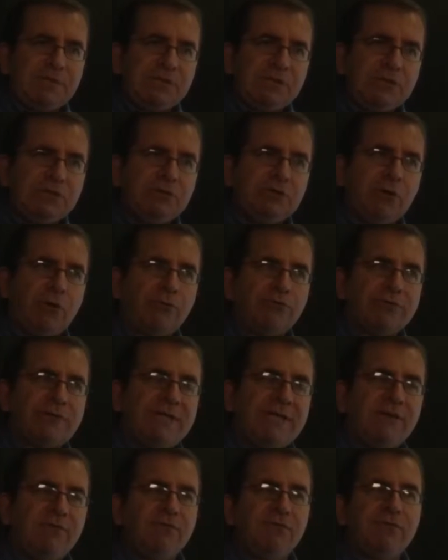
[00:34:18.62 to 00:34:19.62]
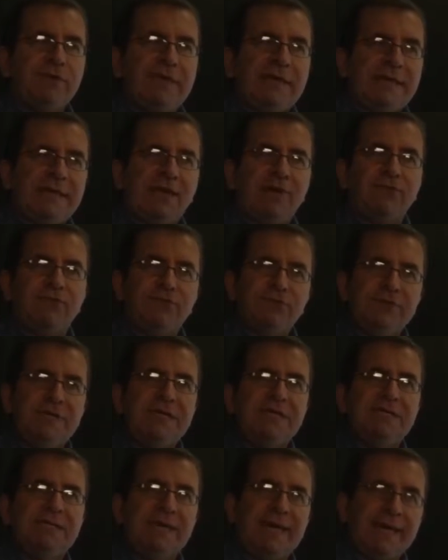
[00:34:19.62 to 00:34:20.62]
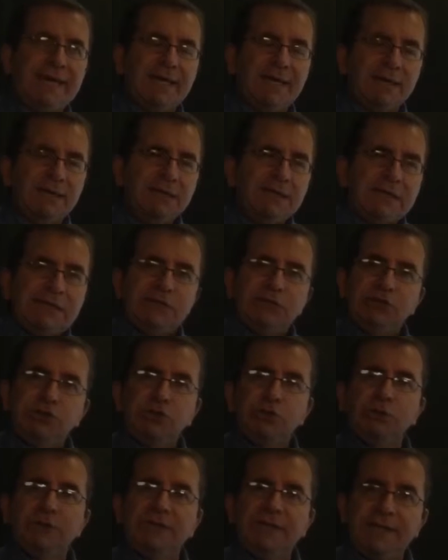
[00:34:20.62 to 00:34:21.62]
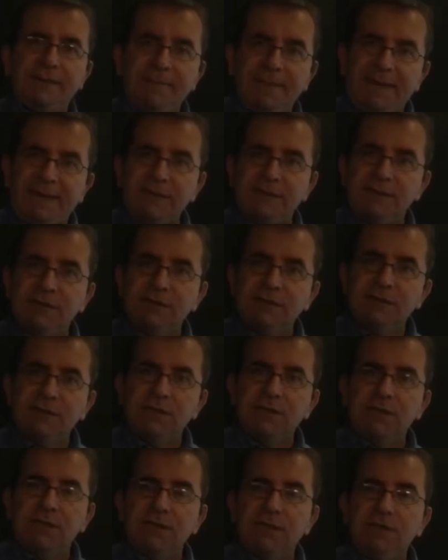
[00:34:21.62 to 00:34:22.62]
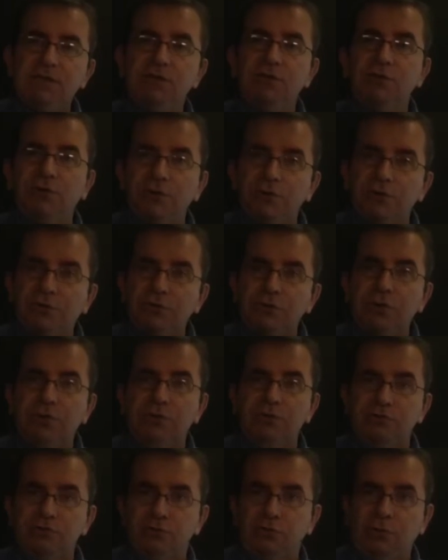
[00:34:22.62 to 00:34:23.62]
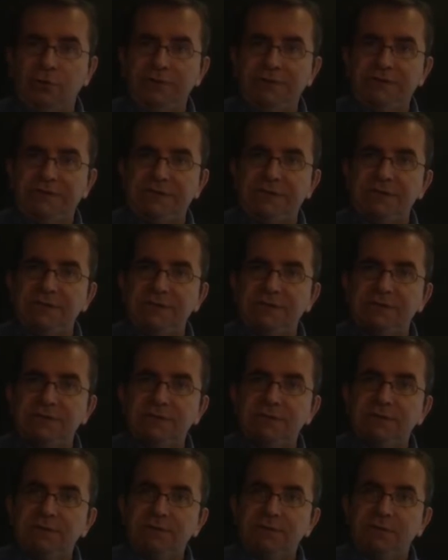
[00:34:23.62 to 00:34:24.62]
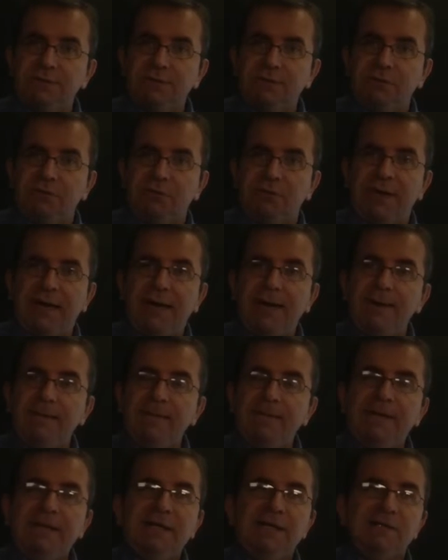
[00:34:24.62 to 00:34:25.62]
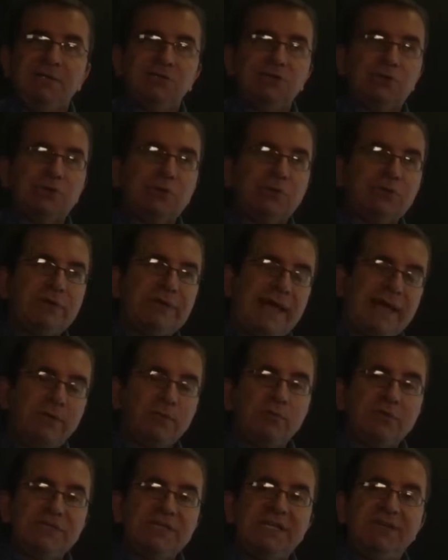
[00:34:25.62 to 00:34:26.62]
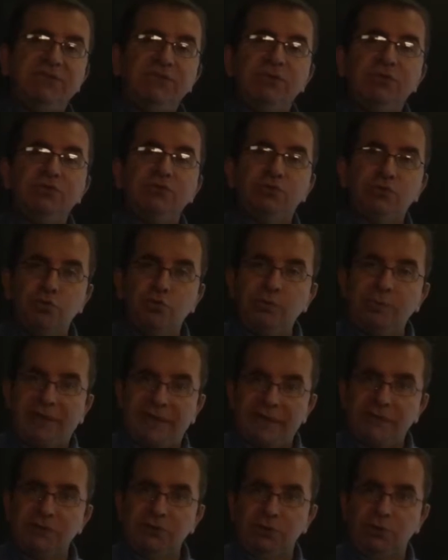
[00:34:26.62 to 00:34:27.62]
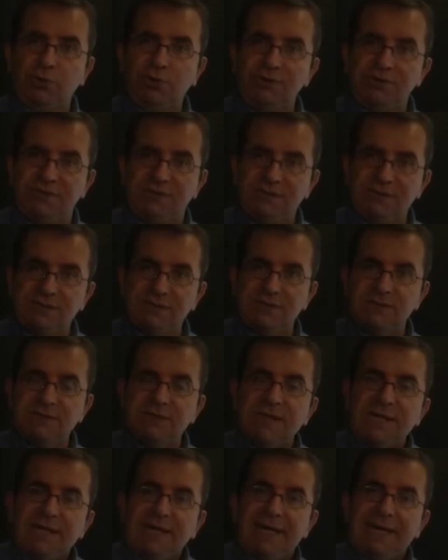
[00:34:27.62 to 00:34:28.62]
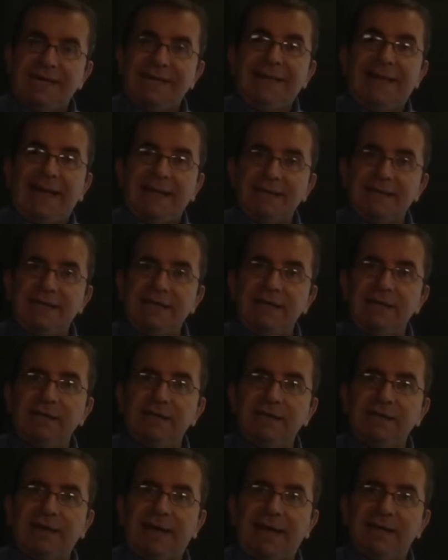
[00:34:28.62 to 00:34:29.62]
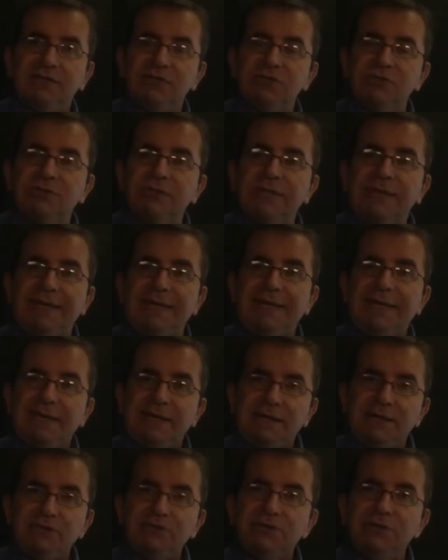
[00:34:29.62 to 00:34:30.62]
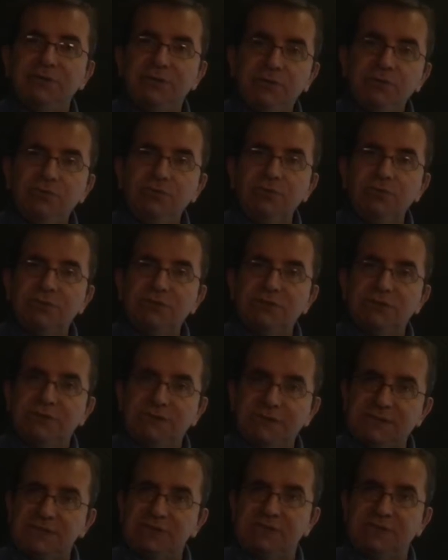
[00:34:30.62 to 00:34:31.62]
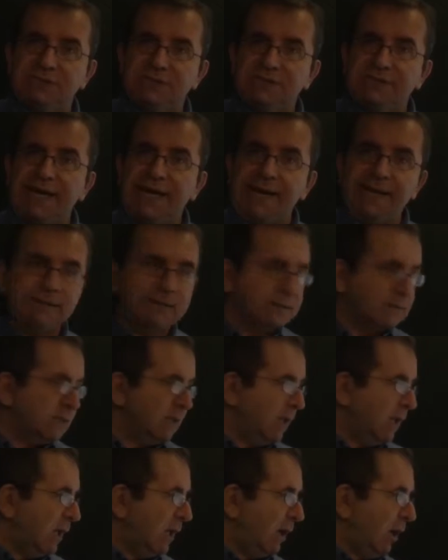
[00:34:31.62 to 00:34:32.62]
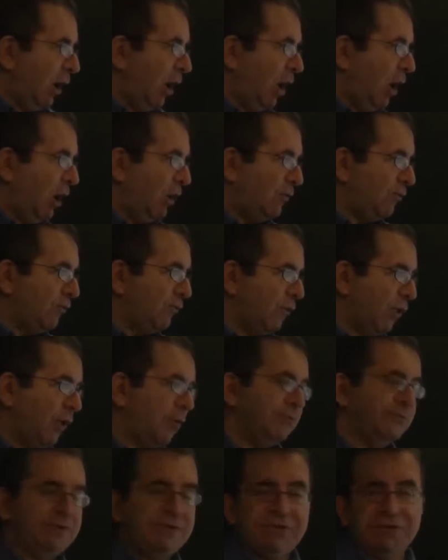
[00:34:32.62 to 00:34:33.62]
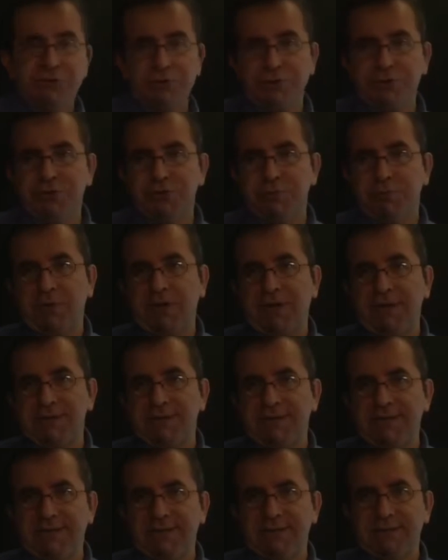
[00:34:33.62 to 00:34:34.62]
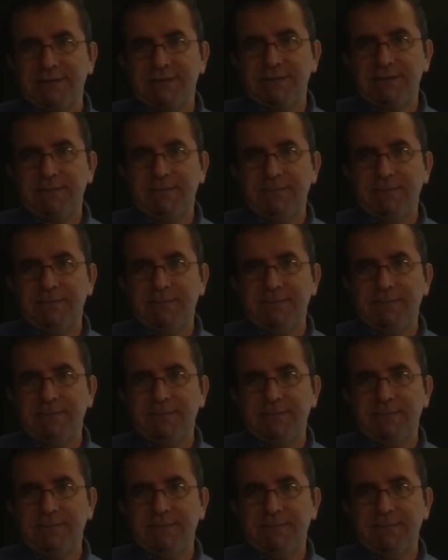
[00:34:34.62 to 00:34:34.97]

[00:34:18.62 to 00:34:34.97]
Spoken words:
you don't give enough detail to limit your choices. Okay, so that will give you too many choices, and that can actually reduce the success of the search process.